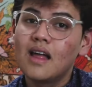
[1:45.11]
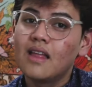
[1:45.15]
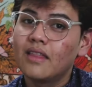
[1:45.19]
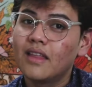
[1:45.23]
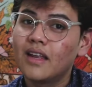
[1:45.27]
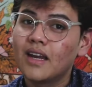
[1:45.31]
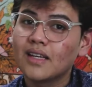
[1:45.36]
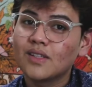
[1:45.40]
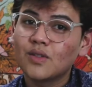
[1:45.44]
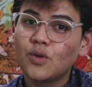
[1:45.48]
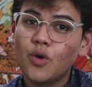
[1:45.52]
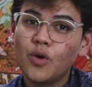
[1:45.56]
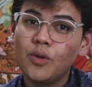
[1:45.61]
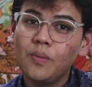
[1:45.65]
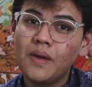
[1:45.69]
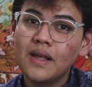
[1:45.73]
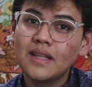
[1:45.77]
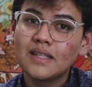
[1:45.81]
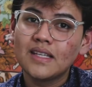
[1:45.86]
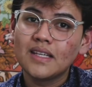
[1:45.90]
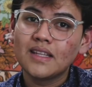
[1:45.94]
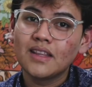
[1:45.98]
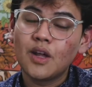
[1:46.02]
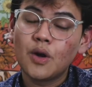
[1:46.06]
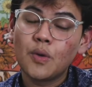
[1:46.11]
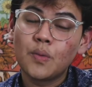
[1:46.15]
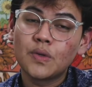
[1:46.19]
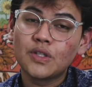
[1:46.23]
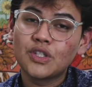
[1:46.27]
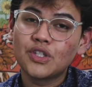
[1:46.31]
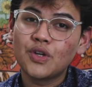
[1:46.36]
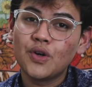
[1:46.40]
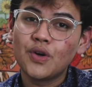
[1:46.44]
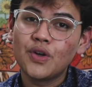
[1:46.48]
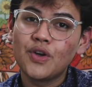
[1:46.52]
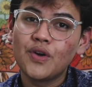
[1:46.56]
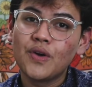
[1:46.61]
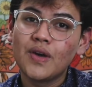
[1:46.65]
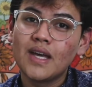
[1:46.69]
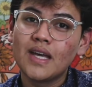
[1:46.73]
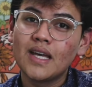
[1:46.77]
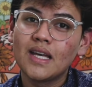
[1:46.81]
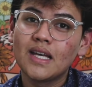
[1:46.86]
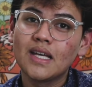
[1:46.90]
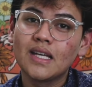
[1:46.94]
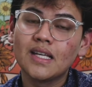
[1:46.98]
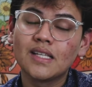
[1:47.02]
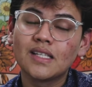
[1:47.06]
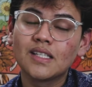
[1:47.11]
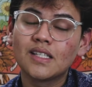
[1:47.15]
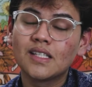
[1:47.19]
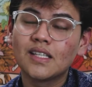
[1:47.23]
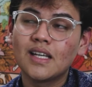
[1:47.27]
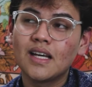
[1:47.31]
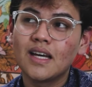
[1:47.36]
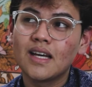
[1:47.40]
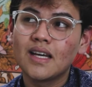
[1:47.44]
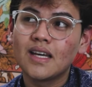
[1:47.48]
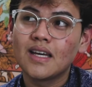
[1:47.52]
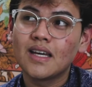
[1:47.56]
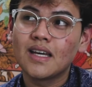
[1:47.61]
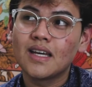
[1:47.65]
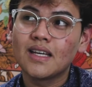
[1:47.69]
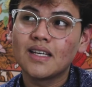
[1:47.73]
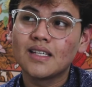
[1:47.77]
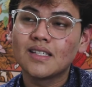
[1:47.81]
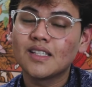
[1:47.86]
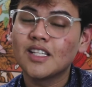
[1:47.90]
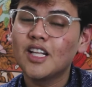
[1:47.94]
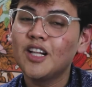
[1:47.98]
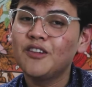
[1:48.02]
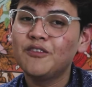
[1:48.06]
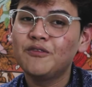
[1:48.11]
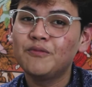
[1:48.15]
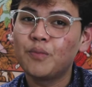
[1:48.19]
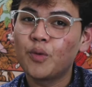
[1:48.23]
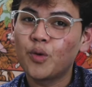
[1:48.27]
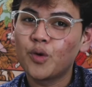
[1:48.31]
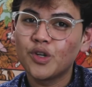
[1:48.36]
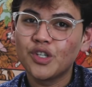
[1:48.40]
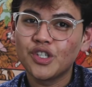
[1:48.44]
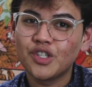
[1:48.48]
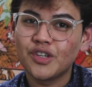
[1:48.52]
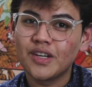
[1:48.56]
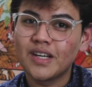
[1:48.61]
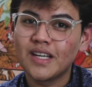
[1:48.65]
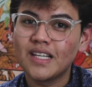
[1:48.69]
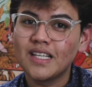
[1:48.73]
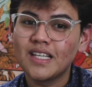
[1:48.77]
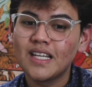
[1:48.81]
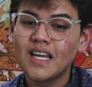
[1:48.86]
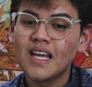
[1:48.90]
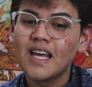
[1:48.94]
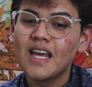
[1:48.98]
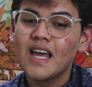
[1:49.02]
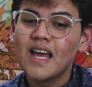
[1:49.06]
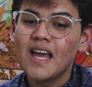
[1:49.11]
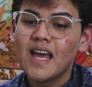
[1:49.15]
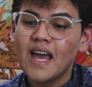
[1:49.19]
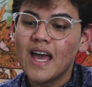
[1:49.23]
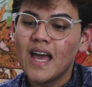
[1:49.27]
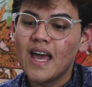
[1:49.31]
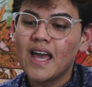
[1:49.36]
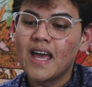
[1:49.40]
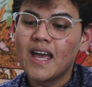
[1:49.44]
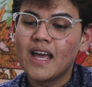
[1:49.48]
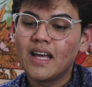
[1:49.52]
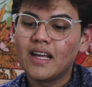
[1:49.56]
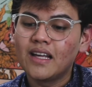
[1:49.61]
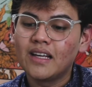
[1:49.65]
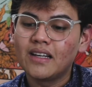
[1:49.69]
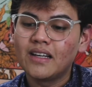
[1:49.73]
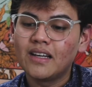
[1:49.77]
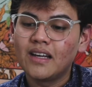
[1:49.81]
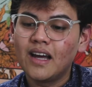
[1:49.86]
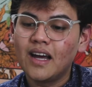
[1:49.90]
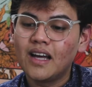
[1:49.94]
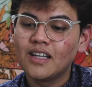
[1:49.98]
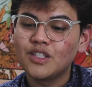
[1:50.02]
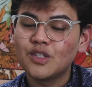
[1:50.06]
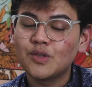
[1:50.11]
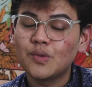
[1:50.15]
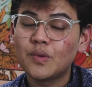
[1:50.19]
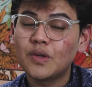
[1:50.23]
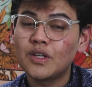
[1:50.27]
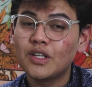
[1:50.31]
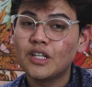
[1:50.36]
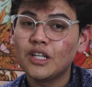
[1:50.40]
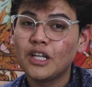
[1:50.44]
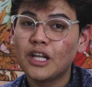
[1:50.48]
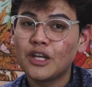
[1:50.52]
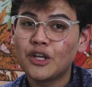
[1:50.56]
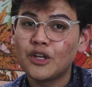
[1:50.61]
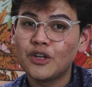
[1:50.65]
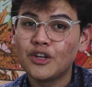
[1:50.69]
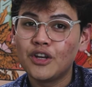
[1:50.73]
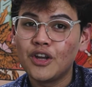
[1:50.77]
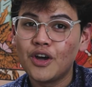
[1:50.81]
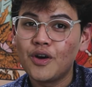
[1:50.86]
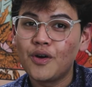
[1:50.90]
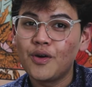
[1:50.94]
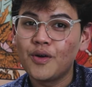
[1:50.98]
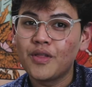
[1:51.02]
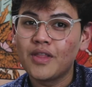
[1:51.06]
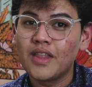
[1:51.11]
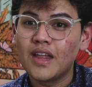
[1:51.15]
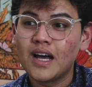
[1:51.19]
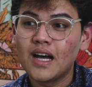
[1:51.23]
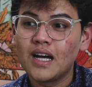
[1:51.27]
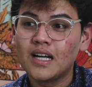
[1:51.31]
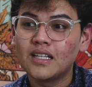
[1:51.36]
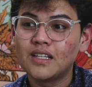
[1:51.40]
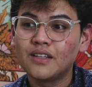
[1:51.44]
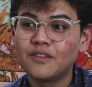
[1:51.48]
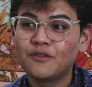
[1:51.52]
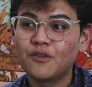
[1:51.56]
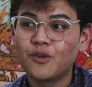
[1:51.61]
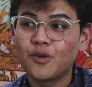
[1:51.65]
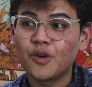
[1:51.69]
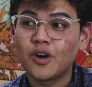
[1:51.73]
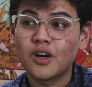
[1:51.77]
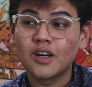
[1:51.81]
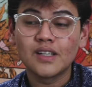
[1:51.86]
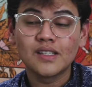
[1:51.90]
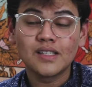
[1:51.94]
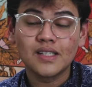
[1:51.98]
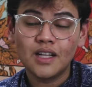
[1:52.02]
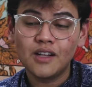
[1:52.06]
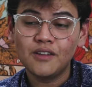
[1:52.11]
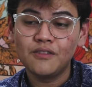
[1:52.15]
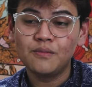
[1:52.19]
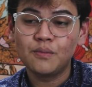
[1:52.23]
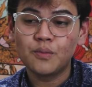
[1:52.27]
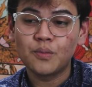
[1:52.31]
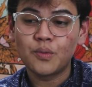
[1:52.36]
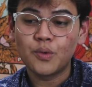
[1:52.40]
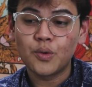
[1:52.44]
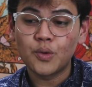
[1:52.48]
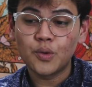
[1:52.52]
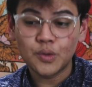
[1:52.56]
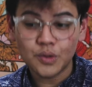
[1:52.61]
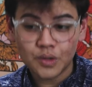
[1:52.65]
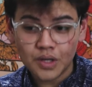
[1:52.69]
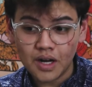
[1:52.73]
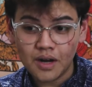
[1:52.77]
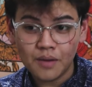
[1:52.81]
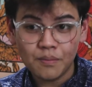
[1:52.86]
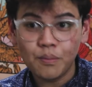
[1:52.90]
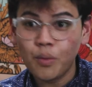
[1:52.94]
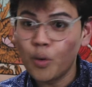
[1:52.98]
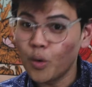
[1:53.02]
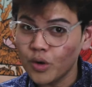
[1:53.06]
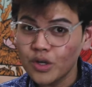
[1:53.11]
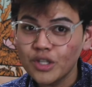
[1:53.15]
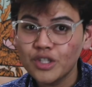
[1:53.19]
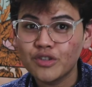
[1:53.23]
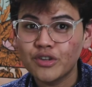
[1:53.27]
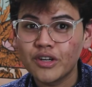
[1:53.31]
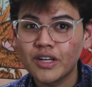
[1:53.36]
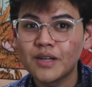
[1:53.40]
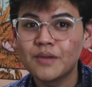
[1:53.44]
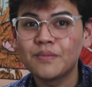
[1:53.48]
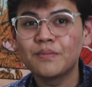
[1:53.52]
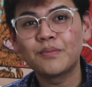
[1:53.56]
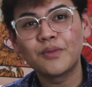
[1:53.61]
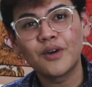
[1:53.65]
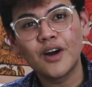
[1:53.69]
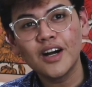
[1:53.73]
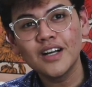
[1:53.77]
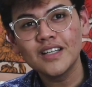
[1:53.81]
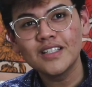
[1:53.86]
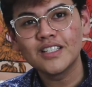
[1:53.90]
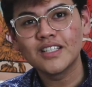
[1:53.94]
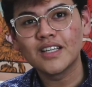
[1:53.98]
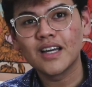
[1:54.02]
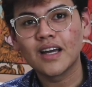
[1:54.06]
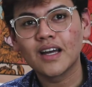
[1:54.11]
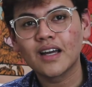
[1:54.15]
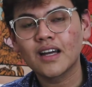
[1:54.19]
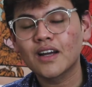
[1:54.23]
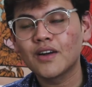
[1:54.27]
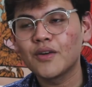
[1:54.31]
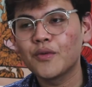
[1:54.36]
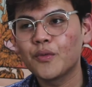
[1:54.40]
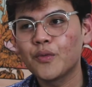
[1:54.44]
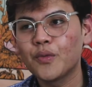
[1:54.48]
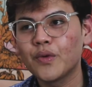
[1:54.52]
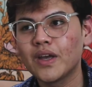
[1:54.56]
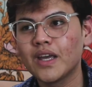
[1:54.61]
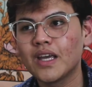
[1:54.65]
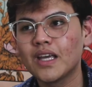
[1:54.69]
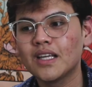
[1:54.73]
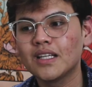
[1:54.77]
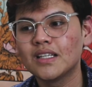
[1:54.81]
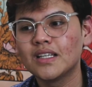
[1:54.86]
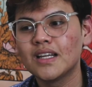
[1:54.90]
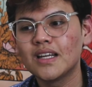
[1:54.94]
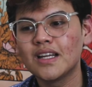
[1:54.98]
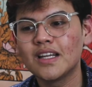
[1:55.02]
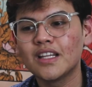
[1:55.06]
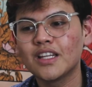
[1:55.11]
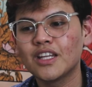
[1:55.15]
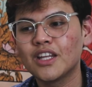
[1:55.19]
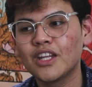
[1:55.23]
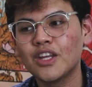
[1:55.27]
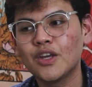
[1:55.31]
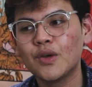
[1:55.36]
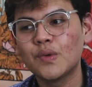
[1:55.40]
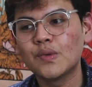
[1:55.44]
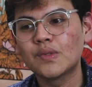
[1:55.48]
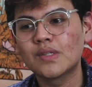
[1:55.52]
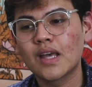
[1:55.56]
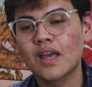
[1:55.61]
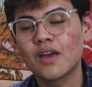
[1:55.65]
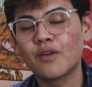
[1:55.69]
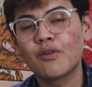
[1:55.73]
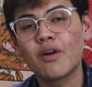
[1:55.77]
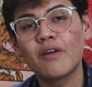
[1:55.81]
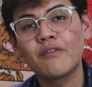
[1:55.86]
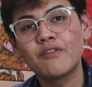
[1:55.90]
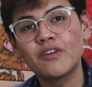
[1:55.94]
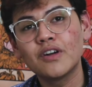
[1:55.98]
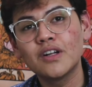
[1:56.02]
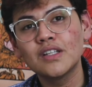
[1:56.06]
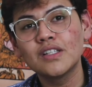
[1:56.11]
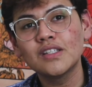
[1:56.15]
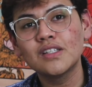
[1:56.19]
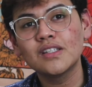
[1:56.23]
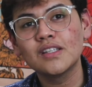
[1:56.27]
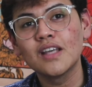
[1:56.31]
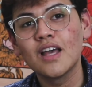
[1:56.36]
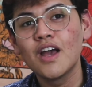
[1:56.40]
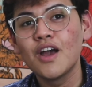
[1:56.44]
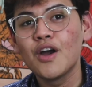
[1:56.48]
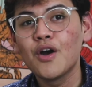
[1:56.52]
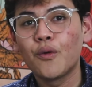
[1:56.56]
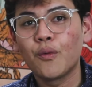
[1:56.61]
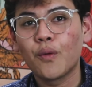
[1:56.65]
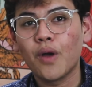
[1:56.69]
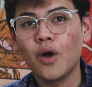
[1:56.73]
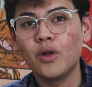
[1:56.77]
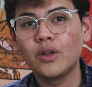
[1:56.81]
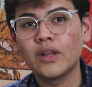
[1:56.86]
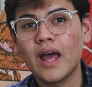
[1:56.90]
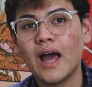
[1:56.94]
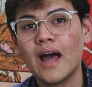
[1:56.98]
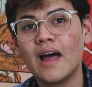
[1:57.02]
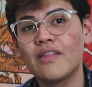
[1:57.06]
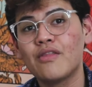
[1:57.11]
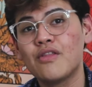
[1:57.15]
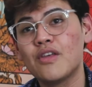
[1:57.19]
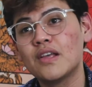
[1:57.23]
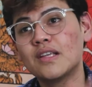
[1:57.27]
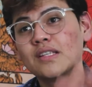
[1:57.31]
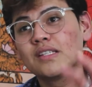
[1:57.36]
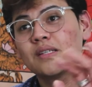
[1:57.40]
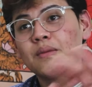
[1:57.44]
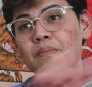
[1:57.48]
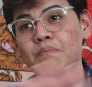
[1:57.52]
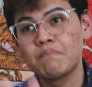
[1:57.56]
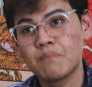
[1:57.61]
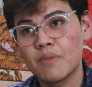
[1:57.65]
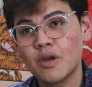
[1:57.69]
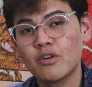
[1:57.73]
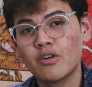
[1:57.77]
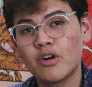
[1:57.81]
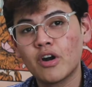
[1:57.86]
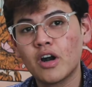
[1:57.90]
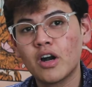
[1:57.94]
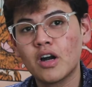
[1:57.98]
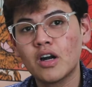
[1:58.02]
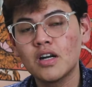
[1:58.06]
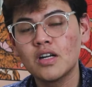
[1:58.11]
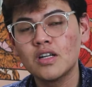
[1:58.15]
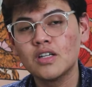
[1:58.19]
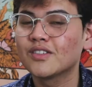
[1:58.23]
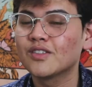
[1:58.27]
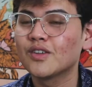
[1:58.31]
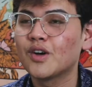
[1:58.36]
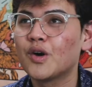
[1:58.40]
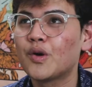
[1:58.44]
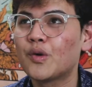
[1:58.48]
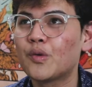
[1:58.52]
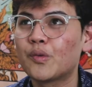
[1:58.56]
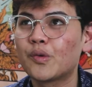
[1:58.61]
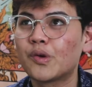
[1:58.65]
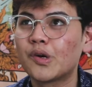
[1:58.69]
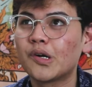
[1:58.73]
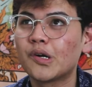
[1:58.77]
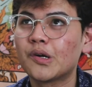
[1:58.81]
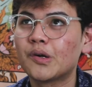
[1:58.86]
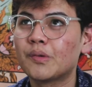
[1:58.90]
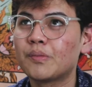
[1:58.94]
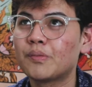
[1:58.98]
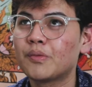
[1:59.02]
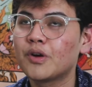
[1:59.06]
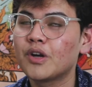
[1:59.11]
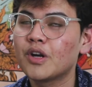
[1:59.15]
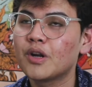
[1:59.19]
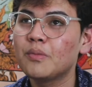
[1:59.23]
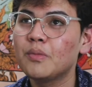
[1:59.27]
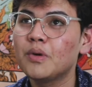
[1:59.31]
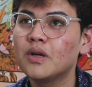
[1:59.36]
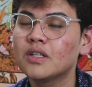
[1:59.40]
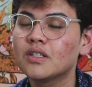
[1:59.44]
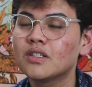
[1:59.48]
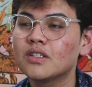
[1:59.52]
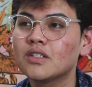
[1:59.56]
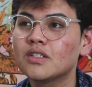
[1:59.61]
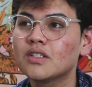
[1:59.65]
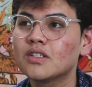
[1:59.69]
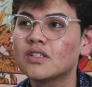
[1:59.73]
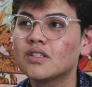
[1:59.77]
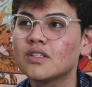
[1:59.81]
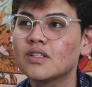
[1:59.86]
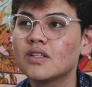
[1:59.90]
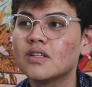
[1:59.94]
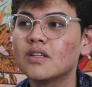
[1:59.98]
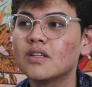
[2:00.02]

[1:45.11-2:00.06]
The next oil painting that I'm gonna show you is a self-portrait, and I just want to let you know that for our self-portrait project, we didn't use a reference. We only had this mirror, so we're pretty much